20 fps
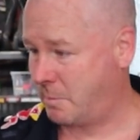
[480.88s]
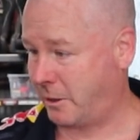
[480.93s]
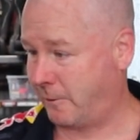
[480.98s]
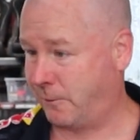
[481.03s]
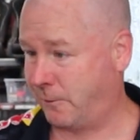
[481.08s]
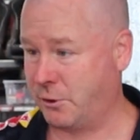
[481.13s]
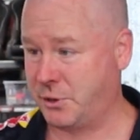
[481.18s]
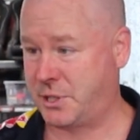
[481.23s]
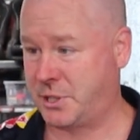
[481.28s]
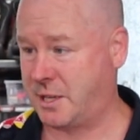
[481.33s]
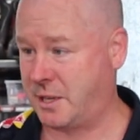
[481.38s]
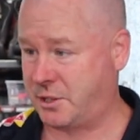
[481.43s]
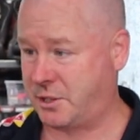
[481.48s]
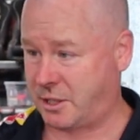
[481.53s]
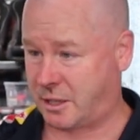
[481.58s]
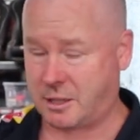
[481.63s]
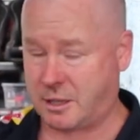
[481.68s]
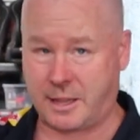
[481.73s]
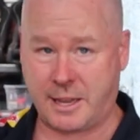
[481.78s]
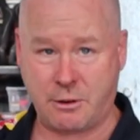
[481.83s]
the first thing is
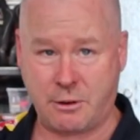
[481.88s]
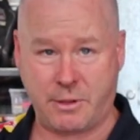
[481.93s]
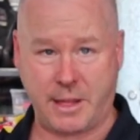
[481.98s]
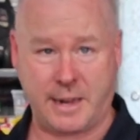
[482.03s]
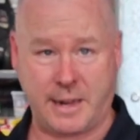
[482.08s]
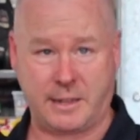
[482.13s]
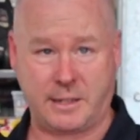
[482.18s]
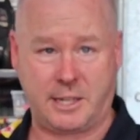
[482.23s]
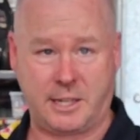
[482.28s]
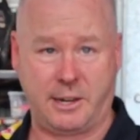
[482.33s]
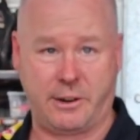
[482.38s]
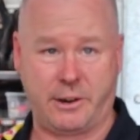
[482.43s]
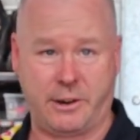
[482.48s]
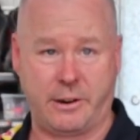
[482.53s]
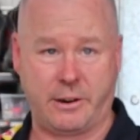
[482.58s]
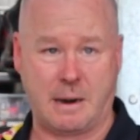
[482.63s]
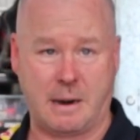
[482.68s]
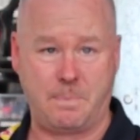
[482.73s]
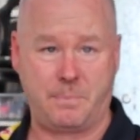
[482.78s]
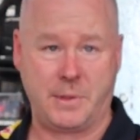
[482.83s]
to clean all that
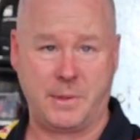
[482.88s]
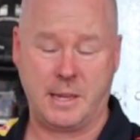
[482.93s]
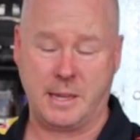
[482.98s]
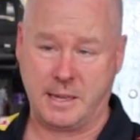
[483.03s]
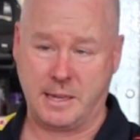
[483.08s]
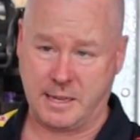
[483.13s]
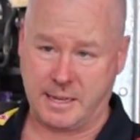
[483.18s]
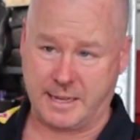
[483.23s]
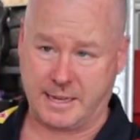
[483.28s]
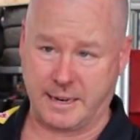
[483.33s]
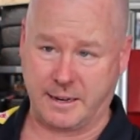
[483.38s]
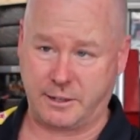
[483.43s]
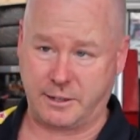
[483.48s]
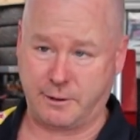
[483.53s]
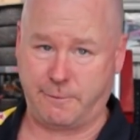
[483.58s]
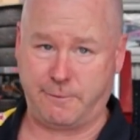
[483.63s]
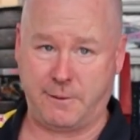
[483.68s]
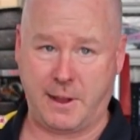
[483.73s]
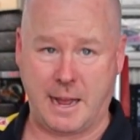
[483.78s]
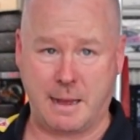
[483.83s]
interior up, get it to
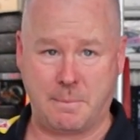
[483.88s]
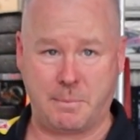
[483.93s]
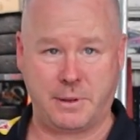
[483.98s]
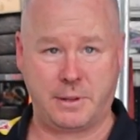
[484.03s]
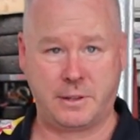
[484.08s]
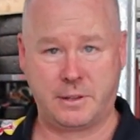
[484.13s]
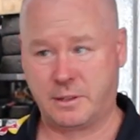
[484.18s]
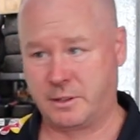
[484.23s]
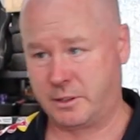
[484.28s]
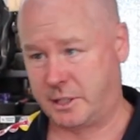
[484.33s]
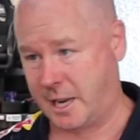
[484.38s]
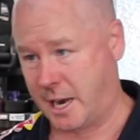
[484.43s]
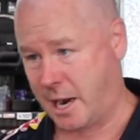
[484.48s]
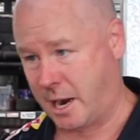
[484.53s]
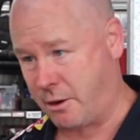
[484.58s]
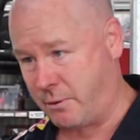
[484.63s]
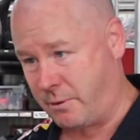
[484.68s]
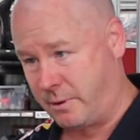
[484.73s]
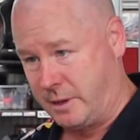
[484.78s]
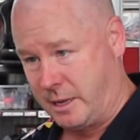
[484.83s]
fab, get
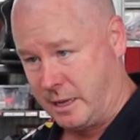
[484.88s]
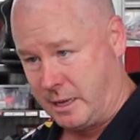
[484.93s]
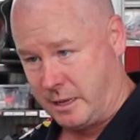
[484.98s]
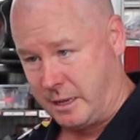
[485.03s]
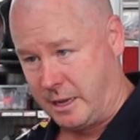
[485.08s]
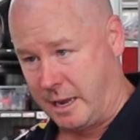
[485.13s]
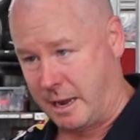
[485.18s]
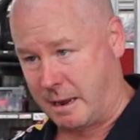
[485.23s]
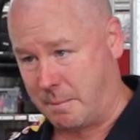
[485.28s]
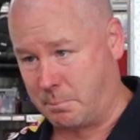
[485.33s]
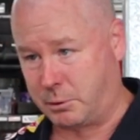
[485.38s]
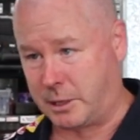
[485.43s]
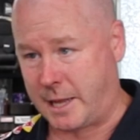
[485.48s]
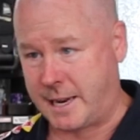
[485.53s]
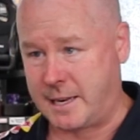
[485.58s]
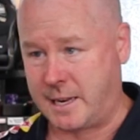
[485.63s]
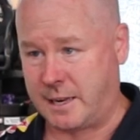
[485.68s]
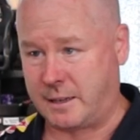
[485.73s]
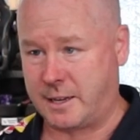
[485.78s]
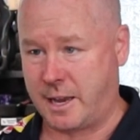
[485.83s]
our
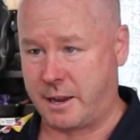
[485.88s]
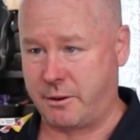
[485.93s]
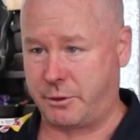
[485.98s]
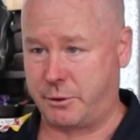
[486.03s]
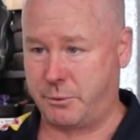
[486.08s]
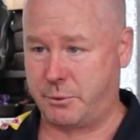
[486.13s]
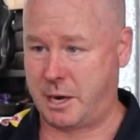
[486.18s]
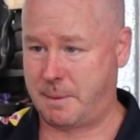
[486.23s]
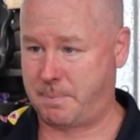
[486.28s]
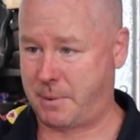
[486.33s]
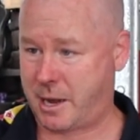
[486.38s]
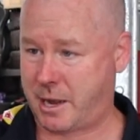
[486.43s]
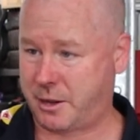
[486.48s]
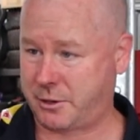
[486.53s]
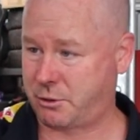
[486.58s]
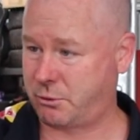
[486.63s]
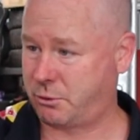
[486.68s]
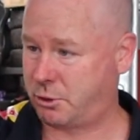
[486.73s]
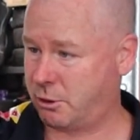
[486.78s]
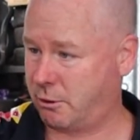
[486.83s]
plating done on the rear
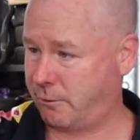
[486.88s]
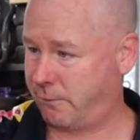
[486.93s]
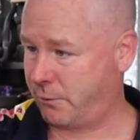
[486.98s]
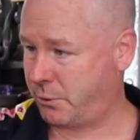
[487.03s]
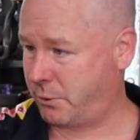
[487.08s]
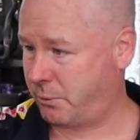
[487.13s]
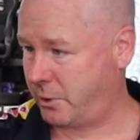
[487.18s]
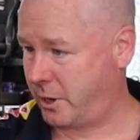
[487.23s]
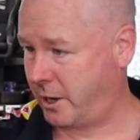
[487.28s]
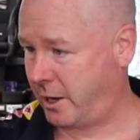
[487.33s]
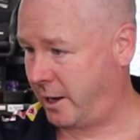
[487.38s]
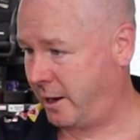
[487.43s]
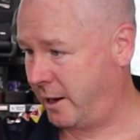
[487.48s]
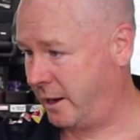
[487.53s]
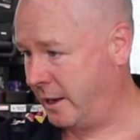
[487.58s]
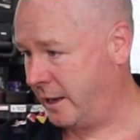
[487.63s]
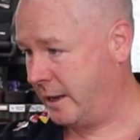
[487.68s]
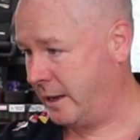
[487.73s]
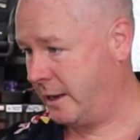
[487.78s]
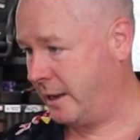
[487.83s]
parcel shelf on the rear,
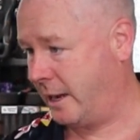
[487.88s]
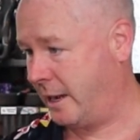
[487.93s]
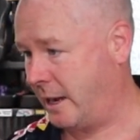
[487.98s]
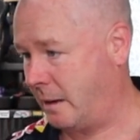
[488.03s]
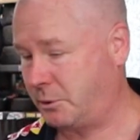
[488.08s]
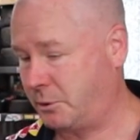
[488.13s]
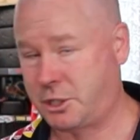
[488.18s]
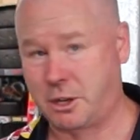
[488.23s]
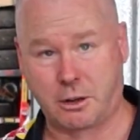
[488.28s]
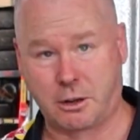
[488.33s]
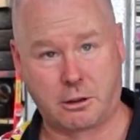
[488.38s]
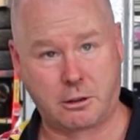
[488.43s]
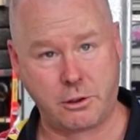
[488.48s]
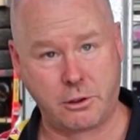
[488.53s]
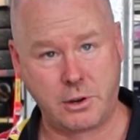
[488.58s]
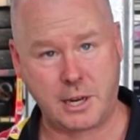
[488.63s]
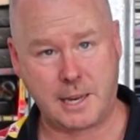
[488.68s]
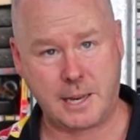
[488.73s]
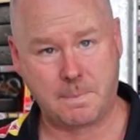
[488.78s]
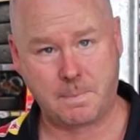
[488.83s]
just like
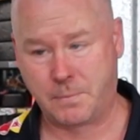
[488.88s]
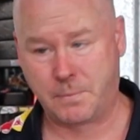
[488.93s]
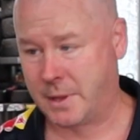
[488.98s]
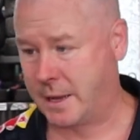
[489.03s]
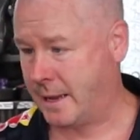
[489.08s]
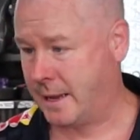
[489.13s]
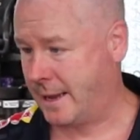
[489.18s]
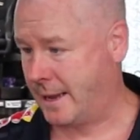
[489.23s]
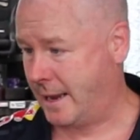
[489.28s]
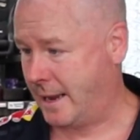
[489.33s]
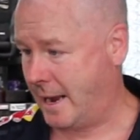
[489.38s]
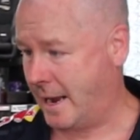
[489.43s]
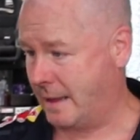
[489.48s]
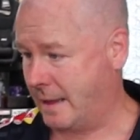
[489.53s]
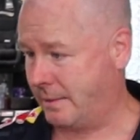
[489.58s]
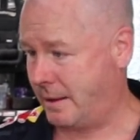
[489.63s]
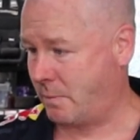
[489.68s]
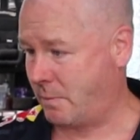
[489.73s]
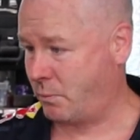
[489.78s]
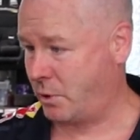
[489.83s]
Clooney,
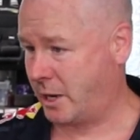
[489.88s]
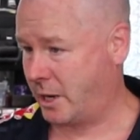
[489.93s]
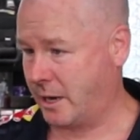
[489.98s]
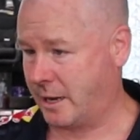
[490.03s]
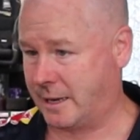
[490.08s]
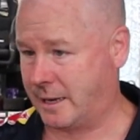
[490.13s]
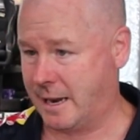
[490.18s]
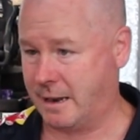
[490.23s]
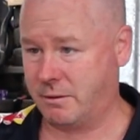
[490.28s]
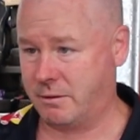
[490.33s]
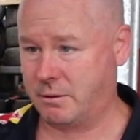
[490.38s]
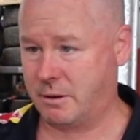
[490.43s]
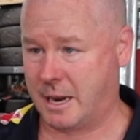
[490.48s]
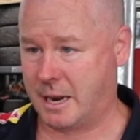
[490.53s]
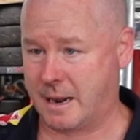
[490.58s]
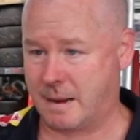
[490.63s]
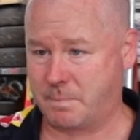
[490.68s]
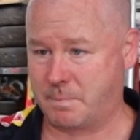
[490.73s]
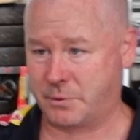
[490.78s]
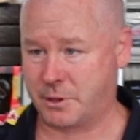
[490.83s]
and then we're going to get
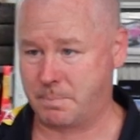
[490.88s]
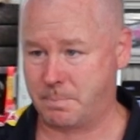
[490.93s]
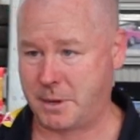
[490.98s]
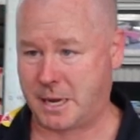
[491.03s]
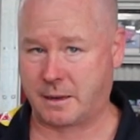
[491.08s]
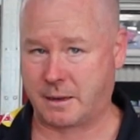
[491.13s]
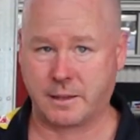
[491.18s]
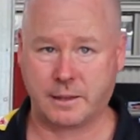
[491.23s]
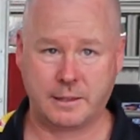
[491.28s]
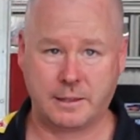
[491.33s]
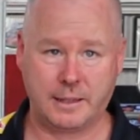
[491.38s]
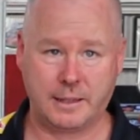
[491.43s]
the big